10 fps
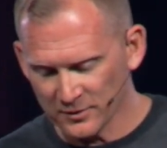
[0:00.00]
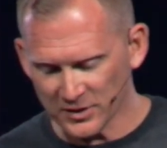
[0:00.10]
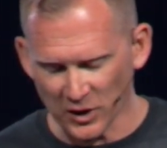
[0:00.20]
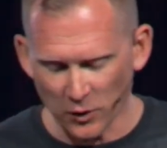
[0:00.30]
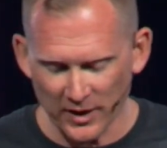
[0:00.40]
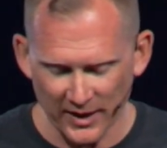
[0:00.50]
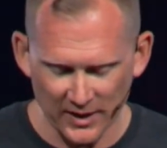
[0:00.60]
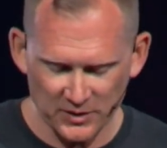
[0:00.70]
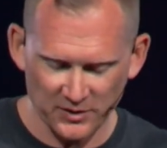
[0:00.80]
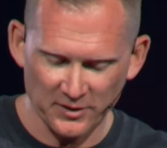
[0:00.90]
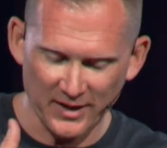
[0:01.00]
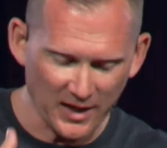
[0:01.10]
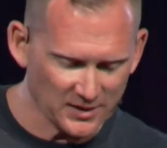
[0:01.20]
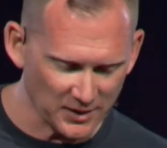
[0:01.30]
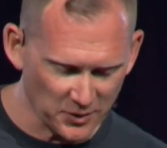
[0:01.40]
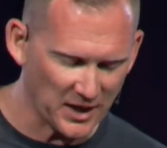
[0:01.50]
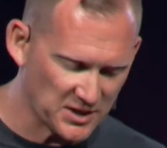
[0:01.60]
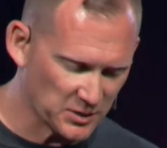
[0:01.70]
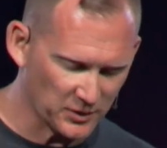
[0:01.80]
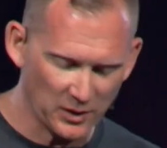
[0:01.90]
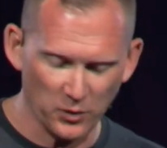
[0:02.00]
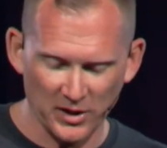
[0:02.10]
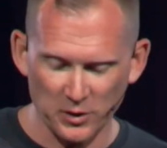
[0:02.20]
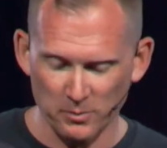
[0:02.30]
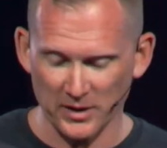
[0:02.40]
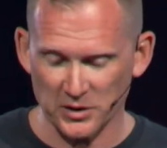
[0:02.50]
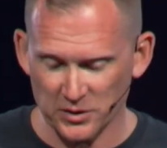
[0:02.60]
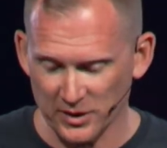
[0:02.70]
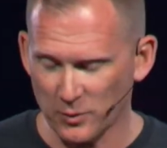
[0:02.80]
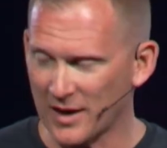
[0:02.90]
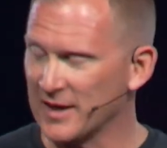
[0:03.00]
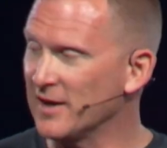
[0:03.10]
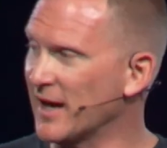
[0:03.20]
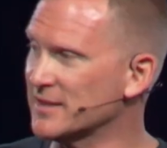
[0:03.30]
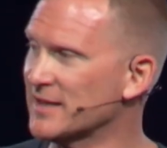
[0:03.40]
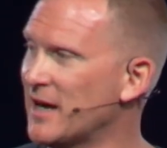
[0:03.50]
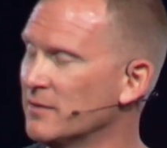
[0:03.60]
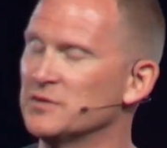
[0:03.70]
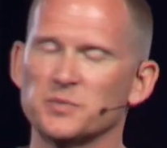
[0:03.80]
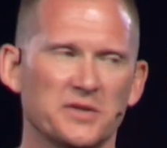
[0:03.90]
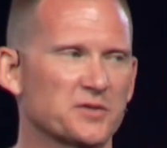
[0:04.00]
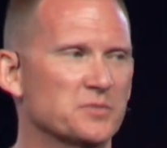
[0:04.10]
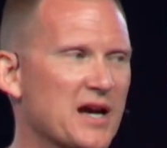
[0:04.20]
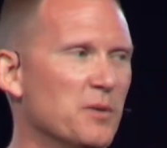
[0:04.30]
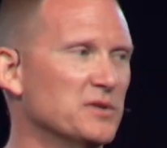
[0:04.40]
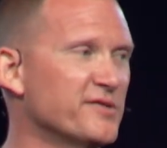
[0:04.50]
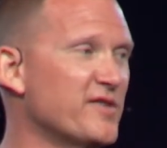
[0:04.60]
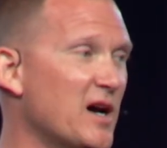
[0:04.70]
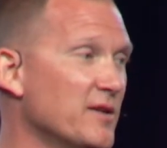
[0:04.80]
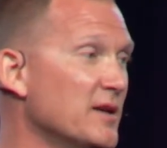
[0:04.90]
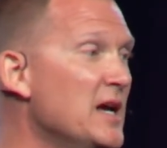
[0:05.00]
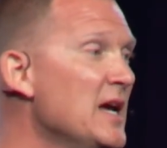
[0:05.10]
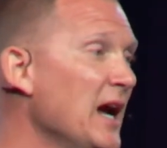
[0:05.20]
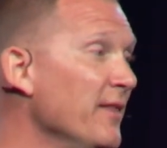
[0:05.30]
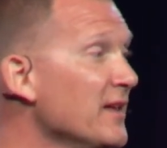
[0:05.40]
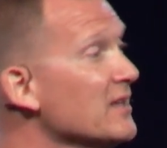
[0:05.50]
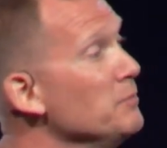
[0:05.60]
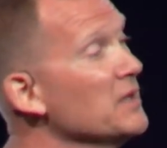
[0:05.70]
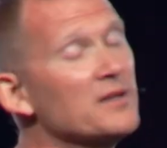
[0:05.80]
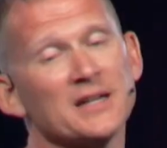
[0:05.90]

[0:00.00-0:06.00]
to go ahead to their next location where they want to do ministry while he hangs out and spends some time with the Father. And then in the middle of the